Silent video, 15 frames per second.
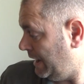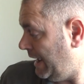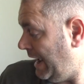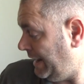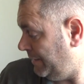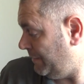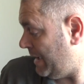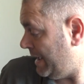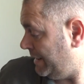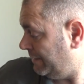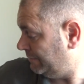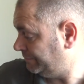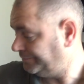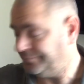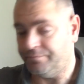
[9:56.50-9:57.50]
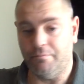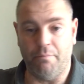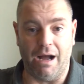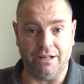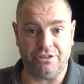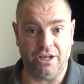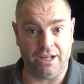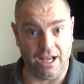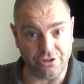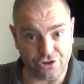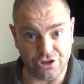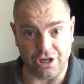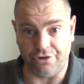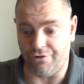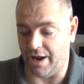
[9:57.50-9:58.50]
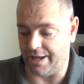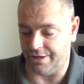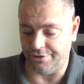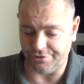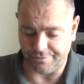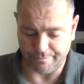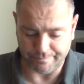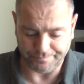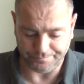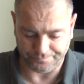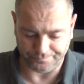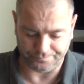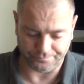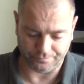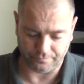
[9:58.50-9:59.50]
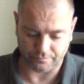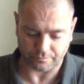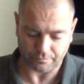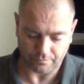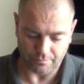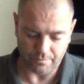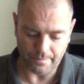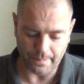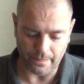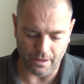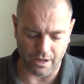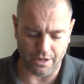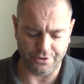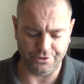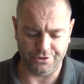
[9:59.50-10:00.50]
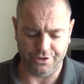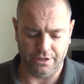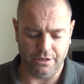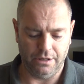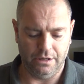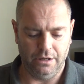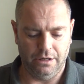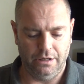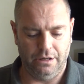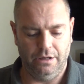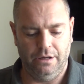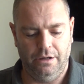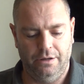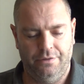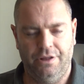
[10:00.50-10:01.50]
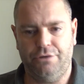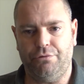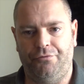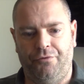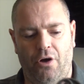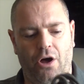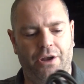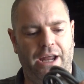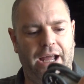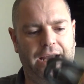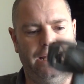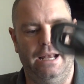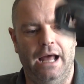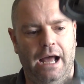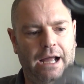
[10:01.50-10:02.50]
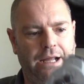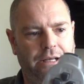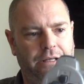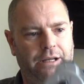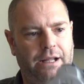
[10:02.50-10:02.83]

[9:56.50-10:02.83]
Anyway, back to cash generators. And this was 4.99.